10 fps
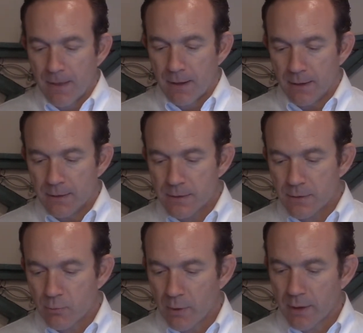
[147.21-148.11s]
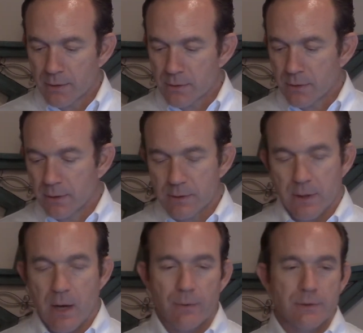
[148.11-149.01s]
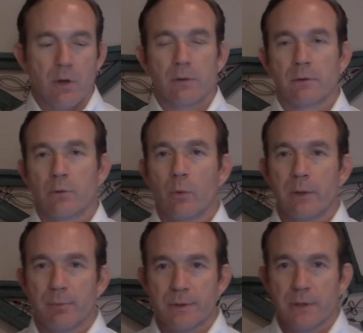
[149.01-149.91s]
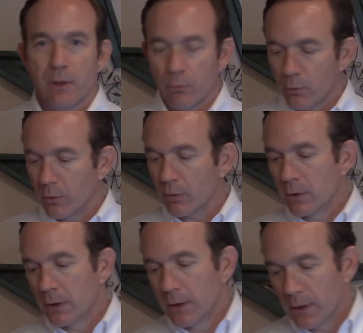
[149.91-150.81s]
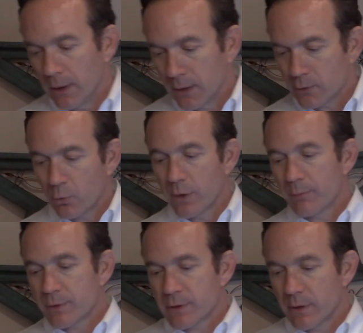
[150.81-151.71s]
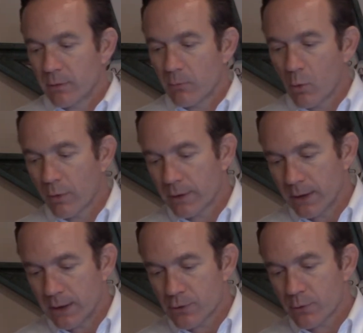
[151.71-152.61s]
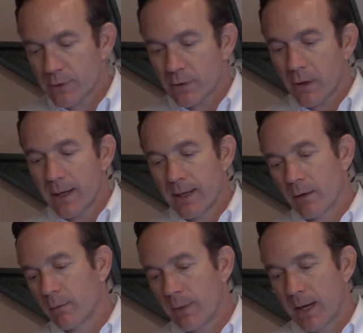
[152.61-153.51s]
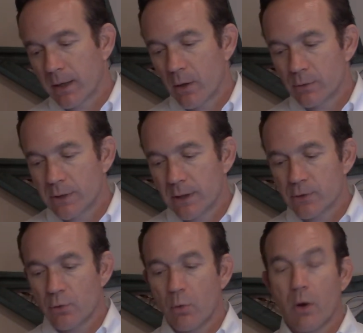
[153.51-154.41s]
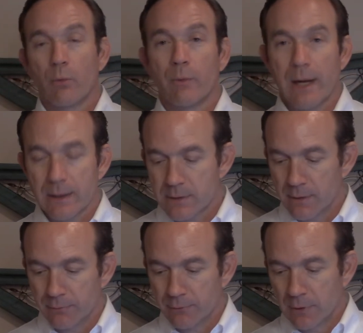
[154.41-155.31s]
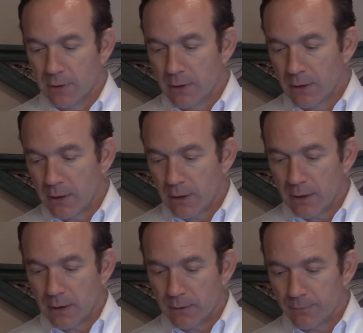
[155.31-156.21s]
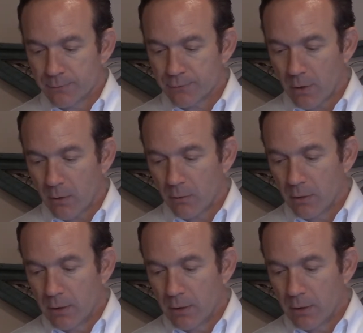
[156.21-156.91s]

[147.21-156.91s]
and this is where it's I always call it the 20% rule. 20% or more of the interests are held by co-tenants who are relatives. So